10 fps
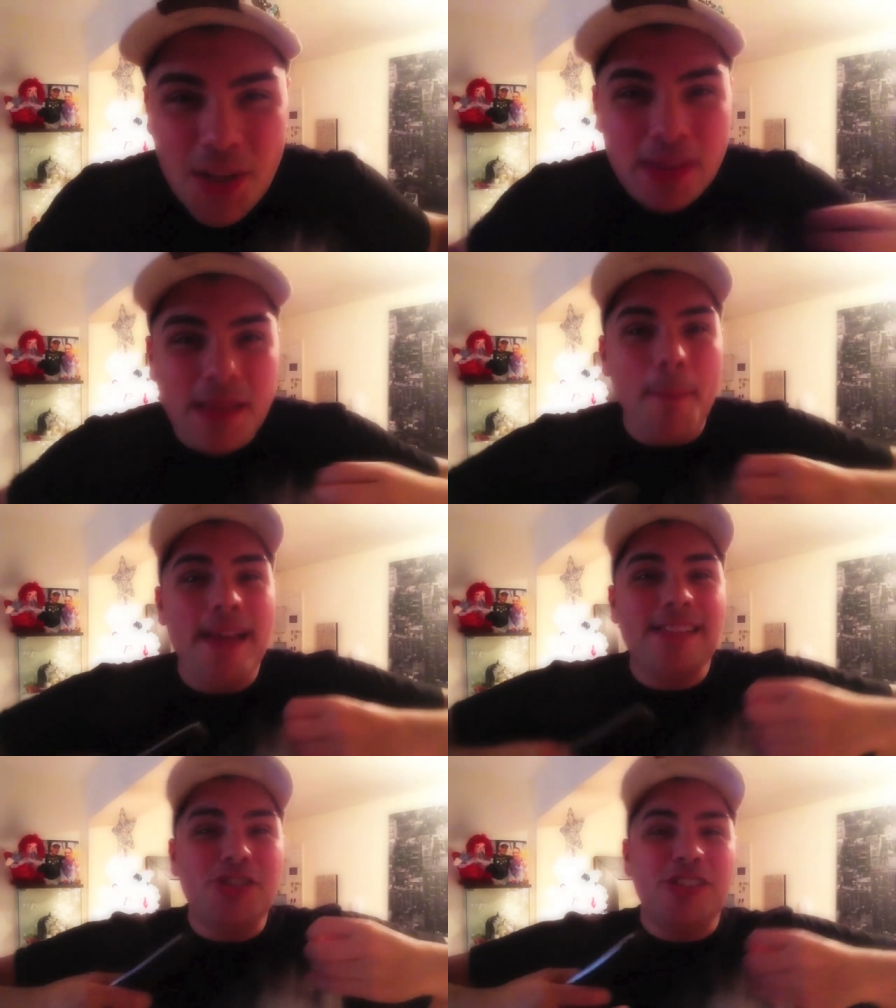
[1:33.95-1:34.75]
You know what the
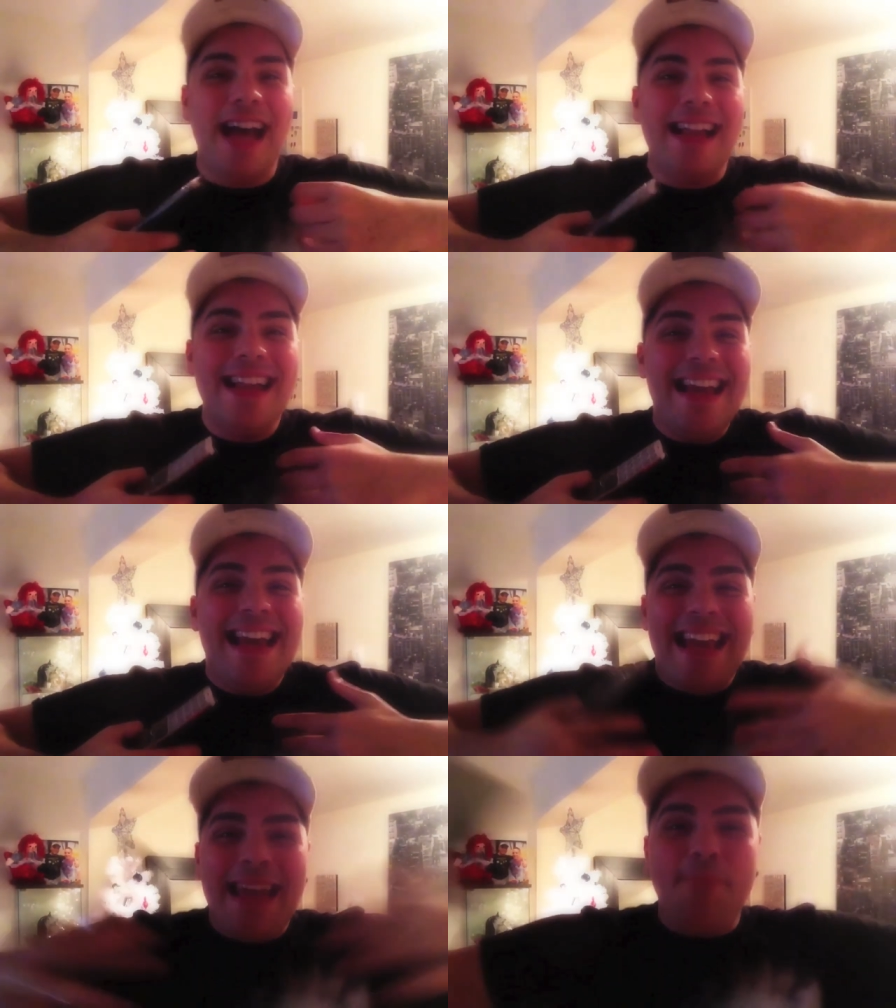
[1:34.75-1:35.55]
message that
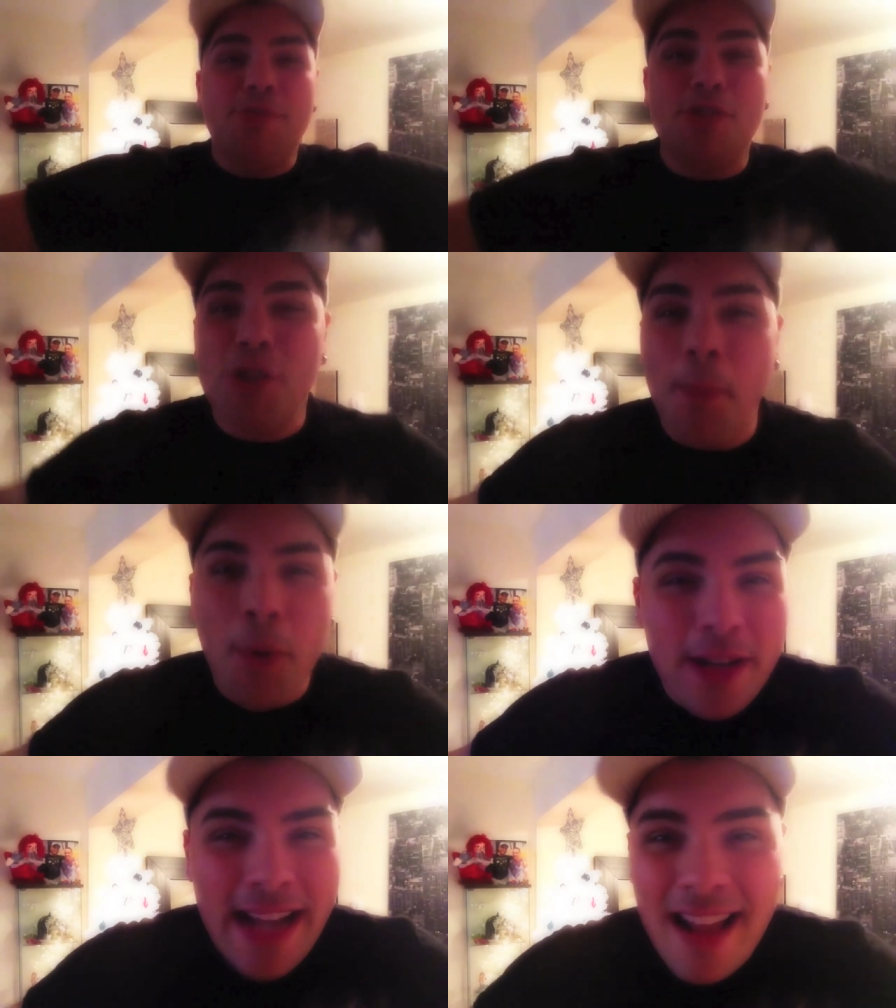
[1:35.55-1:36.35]
hipsters are
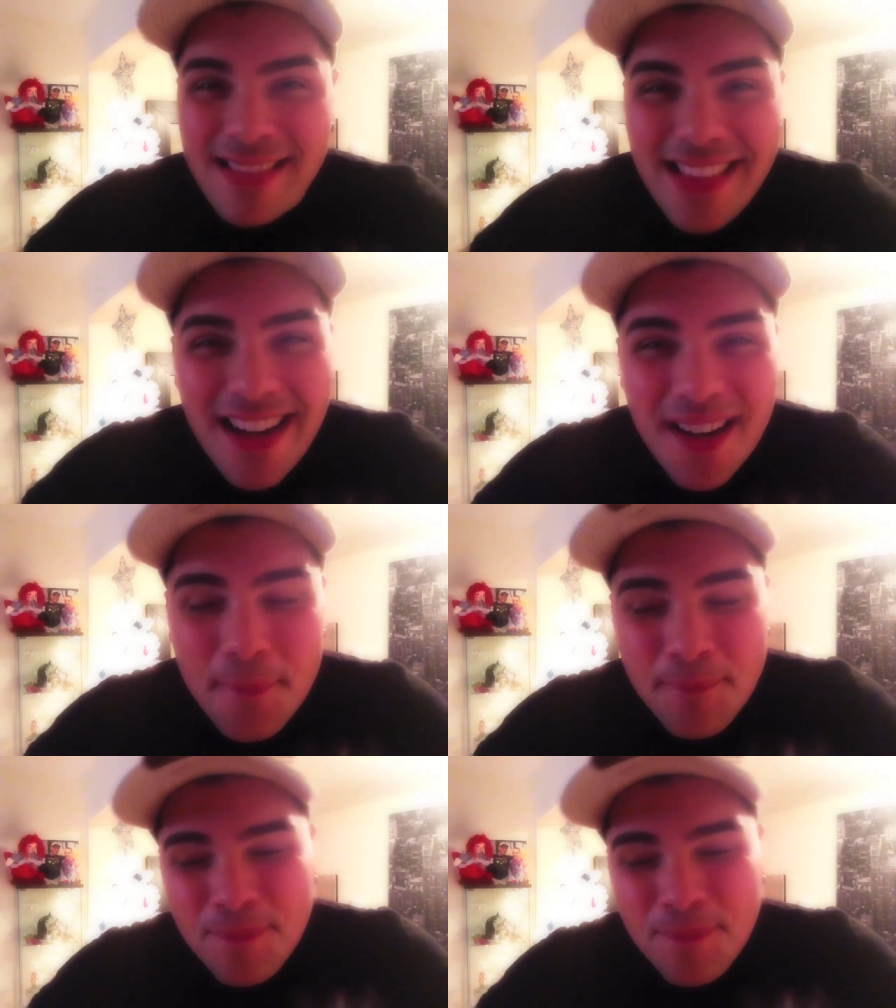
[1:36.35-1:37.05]
putting out there?